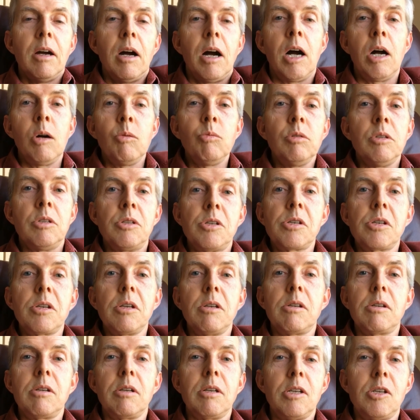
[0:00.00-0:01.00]
I would
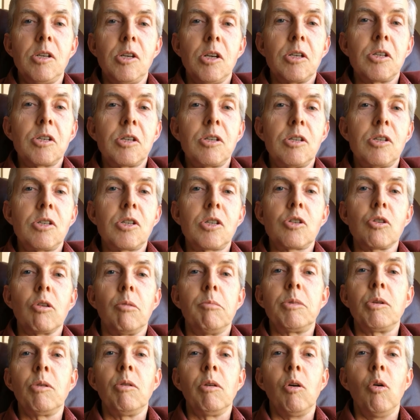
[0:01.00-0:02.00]
just
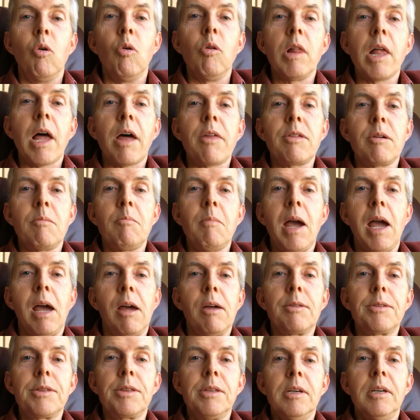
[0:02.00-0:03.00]
stop doing all other
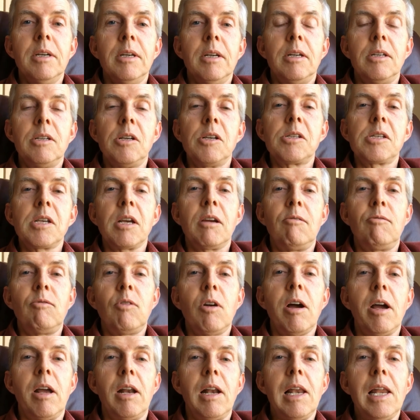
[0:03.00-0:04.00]
math and just say,
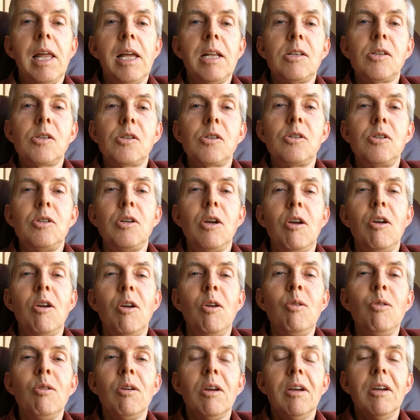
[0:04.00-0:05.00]
right, let's
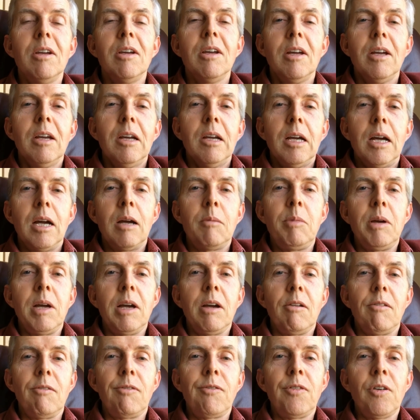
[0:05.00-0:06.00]
do
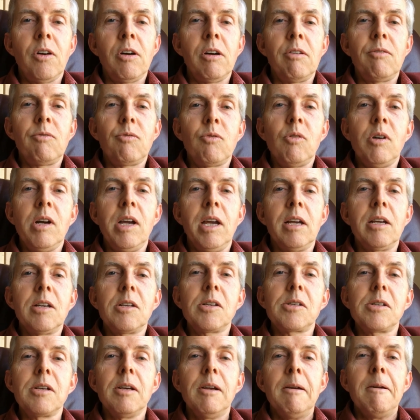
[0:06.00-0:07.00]
about 5
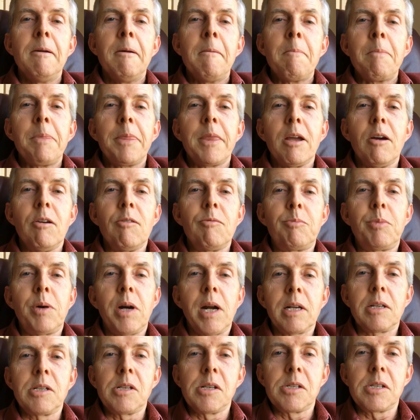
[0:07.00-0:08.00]
weeks of
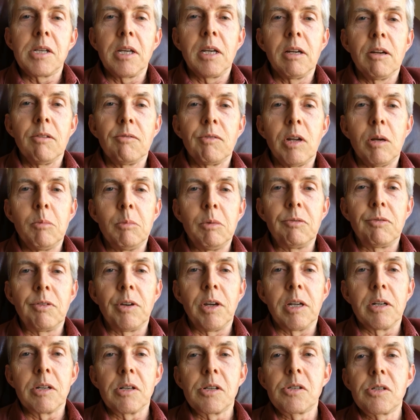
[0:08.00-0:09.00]
practicing of number
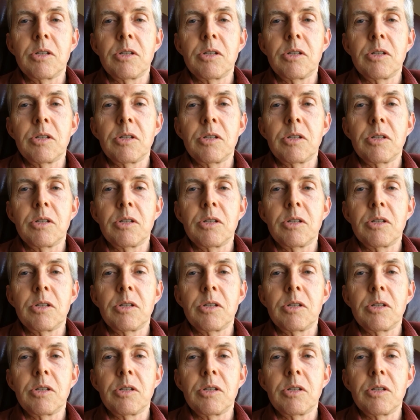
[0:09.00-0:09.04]
facts.